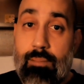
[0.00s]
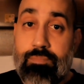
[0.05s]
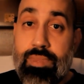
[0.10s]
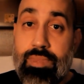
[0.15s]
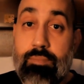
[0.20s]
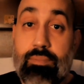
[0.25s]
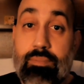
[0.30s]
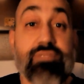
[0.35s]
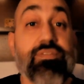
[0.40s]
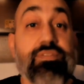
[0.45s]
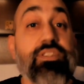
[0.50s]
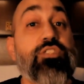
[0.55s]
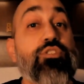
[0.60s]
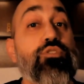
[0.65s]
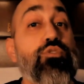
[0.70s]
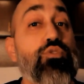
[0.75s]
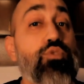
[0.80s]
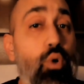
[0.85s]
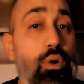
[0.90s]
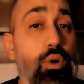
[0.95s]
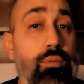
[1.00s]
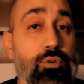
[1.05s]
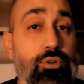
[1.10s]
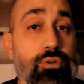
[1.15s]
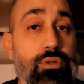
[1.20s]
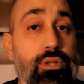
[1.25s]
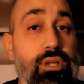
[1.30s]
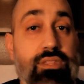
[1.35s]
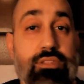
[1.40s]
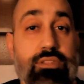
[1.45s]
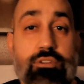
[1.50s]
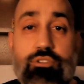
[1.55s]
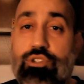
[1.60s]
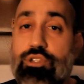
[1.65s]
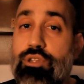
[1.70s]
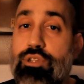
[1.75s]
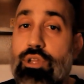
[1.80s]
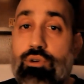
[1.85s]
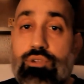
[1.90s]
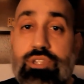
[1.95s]
But if it's normal, there's
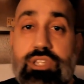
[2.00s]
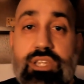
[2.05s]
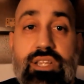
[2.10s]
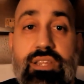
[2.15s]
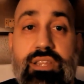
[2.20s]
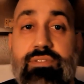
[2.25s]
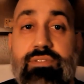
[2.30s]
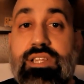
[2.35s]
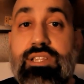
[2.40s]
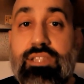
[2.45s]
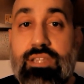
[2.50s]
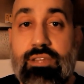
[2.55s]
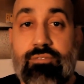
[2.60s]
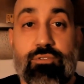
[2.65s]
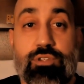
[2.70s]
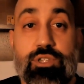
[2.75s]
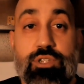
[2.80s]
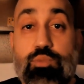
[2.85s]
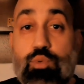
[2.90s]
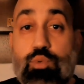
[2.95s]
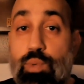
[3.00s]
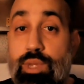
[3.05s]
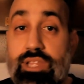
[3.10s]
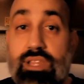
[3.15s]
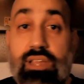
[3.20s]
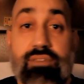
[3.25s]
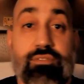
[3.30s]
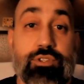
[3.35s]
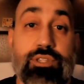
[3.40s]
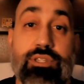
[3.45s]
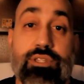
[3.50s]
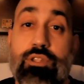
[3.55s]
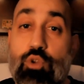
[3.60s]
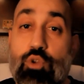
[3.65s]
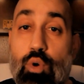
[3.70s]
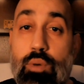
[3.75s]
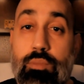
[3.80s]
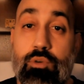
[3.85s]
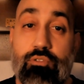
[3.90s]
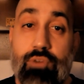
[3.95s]
no significant difference between levels in the
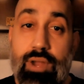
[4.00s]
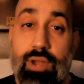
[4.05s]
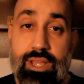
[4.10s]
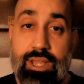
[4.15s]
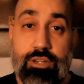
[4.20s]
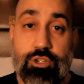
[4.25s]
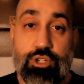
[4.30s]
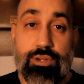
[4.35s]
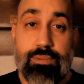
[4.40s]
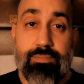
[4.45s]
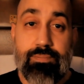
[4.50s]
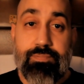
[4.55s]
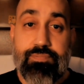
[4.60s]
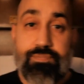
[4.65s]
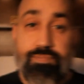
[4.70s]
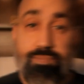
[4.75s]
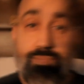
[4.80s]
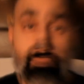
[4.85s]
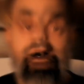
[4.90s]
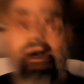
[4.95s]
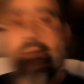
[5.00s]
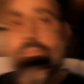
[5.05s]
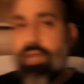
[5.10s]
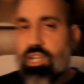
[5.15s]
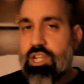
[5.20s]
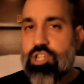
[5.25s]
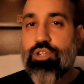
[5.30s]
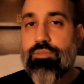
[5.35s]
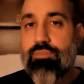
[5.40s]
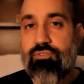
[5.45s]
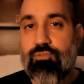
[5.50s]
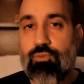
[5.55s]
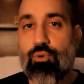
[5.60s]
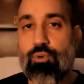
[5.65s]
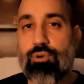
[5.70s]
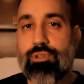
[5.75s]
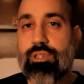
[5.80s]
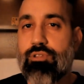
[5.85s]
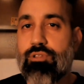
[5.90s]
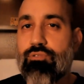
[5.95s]
normal range. I mentioned before
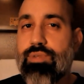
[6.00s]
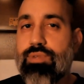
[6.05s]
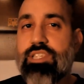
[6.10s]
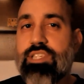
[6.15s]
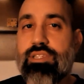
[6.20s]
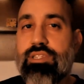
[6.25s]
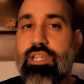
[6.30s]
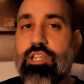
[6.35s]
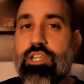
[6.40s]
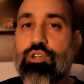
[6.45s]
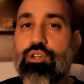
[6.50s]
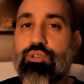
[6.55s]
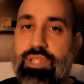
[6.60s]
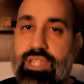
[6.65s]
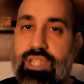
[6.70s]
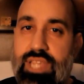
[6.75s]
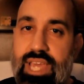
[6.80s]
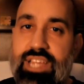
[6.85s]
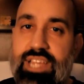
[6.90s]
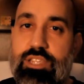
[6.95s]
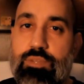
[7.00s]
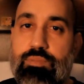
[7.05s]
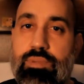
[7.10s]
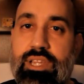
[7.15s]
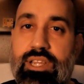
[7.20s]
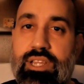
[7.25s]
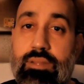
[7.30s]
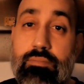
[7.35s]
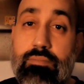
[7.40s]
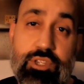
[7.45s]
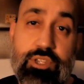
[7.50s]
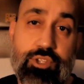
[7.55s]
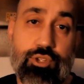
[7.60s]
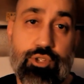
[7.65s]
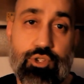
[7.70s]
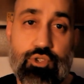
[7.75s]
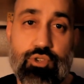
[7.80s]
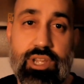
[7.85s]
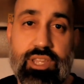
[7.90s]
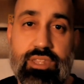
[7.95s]
that the reason they chose gait speed and muscle
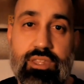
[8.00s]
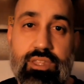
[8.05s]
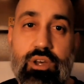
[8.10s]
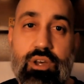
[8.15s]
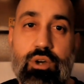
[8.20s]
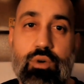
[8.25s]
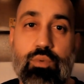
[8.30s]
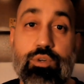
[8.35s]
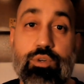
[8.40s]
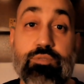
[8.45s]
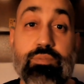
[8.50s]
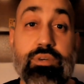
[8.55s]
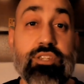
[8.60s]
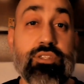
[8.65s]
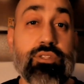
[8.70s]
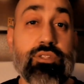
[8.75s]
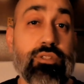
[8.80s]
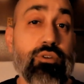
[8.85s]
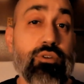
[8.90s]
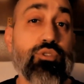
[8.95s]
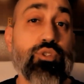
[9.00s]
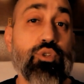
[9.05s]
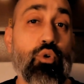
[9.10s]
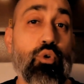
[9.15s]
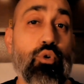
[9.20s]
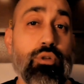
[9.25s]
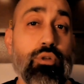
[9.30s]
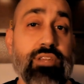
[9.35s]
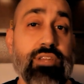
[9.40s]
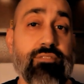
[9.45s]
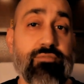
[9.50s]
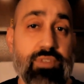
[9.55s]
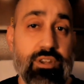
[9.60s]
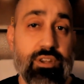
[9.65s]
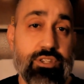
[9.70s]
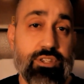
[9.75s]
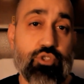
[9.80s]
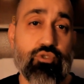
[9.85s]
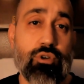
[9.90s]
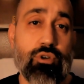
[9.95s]
strength was because those correlate very
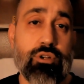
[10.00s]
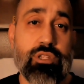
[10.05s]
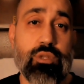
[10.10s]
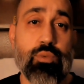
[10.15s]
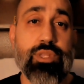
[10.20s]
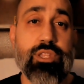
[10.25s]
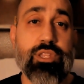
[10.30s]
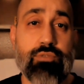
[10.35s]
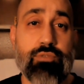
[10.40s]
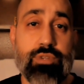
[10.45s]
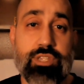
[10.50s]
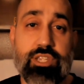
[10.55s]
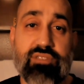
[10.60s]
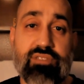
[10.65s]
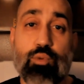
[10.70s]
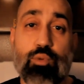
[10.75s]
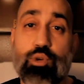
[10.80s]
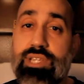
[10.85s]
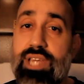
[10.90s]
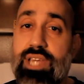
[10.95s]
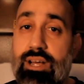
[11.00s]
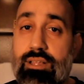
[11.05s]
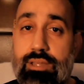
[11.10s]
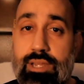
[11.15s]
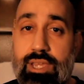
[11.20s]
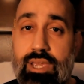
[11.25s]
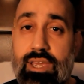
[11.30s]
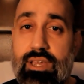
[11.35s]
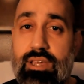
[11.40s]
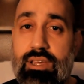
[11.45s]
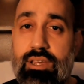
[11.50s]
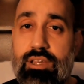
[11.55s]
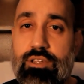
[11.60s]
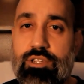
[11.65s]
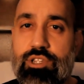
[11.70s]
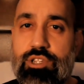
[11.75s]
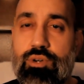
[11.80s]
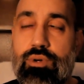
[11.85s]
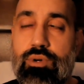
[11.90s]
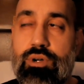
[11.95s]
strongly with the risk of mortality.
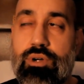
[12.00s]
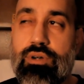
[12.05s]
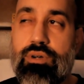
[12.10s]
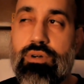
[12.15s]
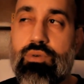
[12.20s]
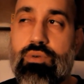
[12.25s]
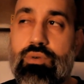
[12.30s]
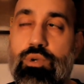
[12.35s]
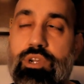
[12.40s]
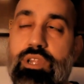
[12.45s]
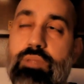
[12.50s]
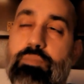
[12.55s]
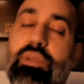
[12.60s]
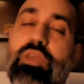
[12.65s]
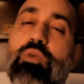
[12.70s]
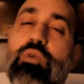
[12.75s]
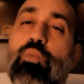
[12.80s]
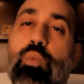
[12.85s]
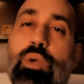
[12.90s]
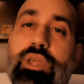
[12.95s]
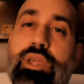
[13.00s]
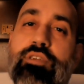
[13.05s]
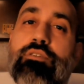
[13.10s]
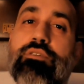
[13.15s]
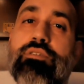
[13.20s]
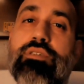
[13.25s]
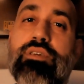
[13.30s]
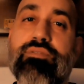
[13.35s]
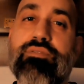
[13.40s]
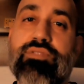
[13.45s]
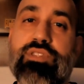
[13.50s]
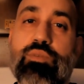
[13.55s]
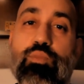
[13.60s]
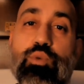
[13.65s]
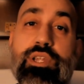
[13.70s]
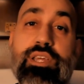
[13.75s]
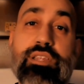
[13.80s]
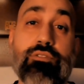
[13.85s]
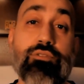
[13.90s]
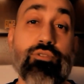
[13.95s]
So wouldn't it be weird if someone
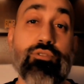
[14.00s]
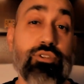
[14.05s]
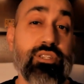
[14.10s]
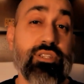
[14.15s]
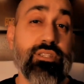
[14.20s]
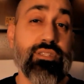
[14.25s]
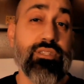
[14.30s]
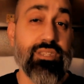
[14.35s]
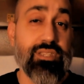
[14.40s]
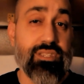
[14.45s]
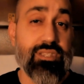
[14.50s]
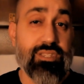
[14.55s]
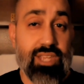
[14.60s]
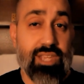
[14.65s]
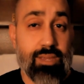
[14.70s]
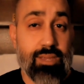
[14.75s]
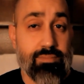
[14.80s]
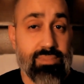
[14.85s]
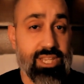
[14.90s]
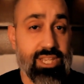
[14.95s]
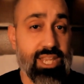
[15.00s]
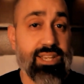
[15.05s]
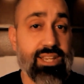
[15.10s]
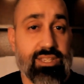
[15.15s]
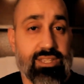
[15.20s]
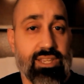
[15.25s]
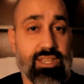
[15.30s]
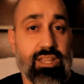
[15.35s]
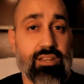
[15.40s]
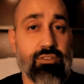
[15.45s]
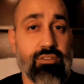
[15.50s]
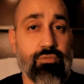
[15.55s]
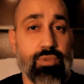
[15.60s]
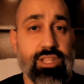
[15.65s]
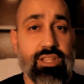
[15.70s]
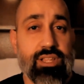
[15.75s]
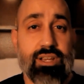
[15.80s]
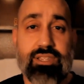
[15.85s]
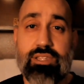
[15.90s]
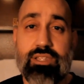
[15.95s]
had looked at this same data set and
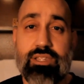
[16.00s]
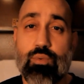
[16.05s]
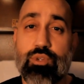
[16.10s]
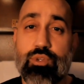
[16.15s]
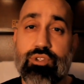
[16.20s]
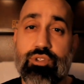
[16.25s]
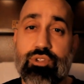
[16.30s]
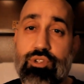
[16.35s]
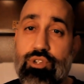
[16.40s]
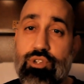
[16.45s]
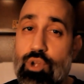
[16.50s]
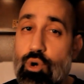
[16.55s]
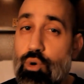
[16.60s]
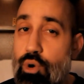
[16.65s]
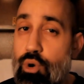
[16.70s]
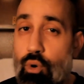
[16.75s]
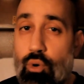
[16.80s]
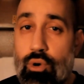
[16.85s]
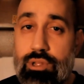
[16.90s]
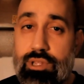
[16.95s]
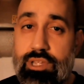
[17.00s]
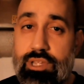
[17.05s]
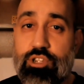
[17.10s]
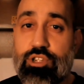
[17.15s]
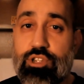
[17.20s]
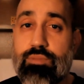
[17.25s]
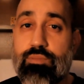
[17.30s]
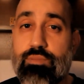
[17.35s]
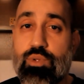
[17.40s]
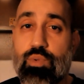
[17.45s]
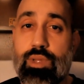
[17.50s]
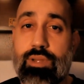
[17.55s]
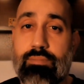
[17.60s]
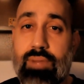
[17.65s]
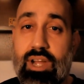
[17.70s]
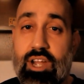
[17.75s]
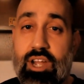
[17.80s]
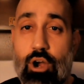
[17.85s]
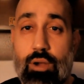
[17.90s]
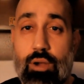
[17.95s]
realized there was no correlation between
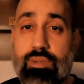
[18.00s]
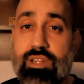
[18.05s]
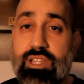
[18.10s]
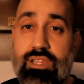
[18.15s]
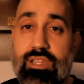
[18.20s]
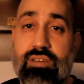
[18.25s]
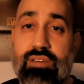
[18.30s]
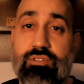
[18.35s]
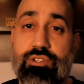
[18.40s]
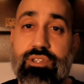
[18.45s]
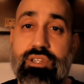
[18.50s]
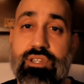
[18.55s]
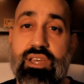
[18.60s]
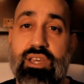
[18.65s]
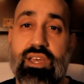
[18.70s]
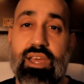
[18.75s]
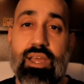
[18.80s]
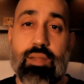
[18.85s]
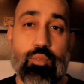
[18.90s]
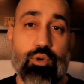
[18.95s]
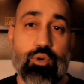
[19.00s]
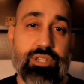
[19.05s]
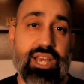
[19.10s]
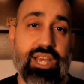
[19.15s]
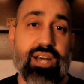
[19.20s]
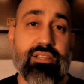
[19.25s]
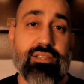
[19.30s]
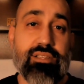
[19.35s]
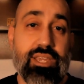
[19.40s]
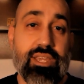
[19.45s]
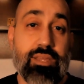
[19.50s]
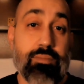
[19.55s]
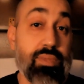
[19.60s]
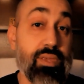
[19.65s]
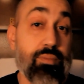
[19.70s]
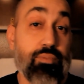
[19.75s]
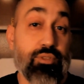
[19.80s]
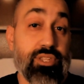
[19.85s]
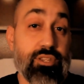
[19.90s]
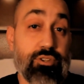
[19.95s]
bicarbonate levels and mortality in
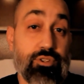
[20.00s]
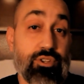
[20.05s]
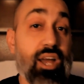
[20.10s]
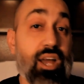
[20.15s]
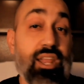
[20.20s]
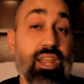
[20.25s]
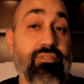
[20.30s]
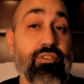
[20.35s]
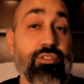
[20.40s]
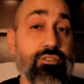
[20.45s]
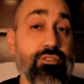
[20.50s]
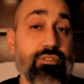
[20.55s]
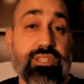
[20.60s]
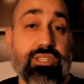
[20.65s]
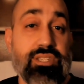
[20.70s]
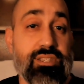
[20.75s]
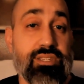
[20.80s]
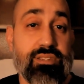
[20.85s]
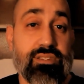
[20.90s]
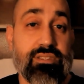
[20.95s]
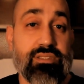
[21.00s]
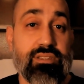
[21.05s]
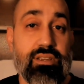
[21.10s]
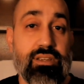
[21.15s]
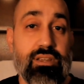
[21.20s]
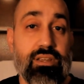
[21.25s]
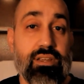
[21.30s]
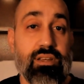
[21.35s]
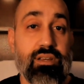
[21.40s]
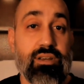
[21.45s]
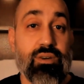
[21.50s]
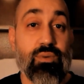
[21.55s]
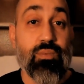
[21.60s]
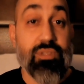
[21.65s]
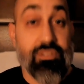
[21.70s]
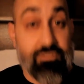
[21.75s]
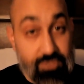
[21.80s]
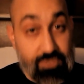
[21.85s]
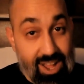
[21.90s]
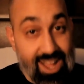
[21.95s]
people that do not have other diseases? Well, in
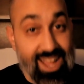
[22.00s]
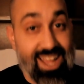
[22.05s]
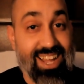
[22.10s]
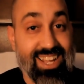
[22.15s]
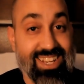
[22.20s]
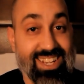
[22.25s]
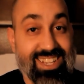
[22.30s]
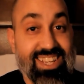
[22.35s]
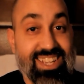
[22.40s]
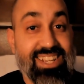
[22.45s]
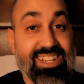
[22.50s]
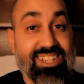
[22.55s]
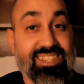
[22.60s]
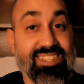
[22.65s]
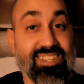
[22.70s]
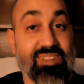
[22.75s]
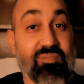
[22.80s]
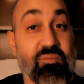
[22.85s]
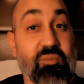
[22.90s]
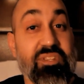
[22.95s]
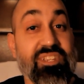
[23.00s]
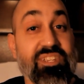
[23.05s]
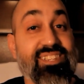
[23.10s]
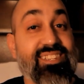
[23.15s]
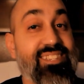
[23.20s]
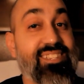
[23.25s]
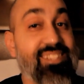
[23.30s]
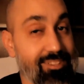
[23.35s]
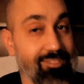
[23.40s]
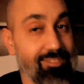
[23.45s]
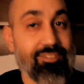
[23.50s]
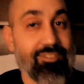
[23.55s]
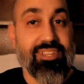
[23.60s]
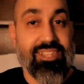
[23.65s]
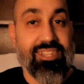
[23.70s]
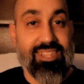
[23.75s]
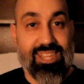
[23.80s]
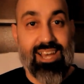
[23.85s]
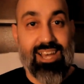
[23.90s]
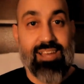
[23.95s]
fact, someone did look at
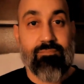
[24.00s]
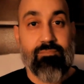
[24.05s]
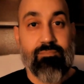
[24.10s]
that.